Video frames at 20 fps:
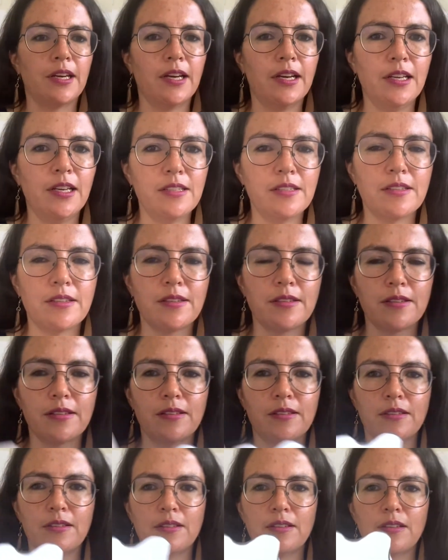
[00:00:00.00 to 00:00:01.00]
cut
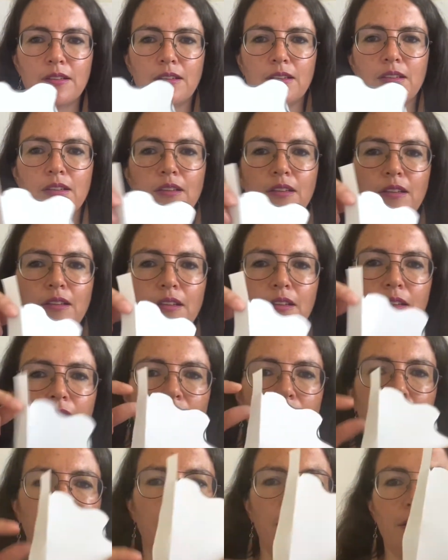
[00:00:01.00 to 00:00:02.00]

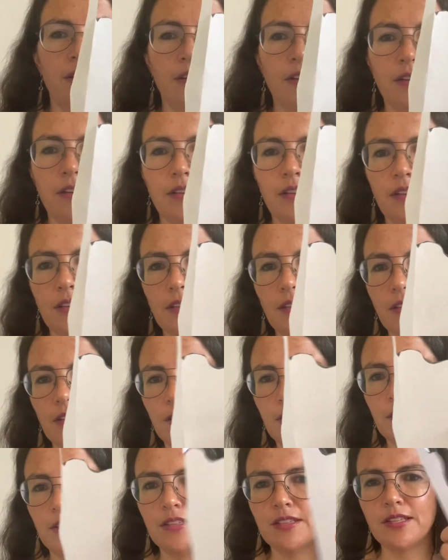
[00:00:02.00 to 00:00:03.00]
here.
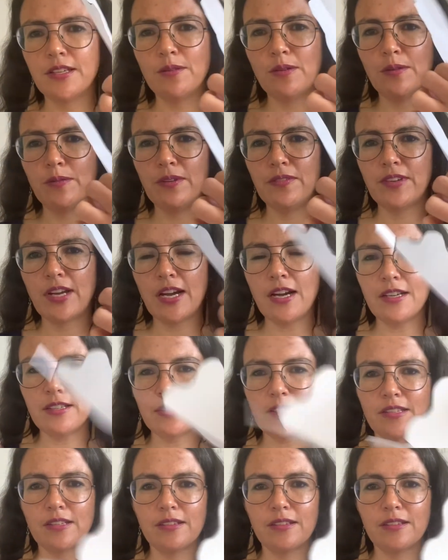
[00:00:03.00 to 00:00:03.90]
You see what we've got?